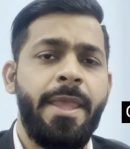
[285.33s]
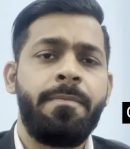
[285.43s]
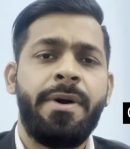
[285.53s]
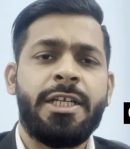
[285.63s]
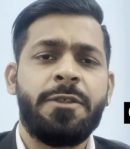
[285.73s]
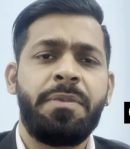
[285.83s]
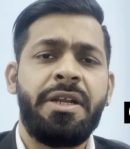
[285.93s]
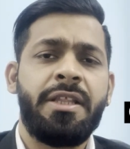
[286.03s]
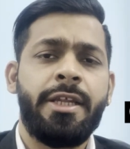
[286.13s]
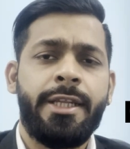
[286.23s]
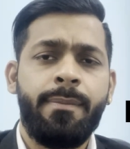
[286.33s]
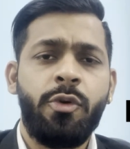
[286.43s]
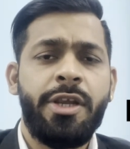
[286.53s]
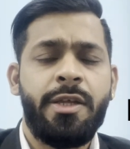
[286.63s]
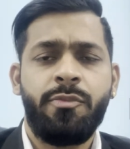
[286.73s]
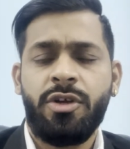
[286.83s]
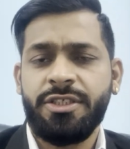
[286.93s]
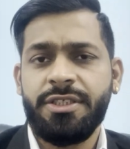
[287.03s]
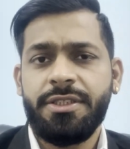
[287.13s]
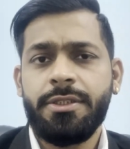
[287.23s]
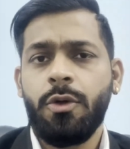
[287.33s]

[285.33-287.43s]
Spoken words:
participate in the democratic process,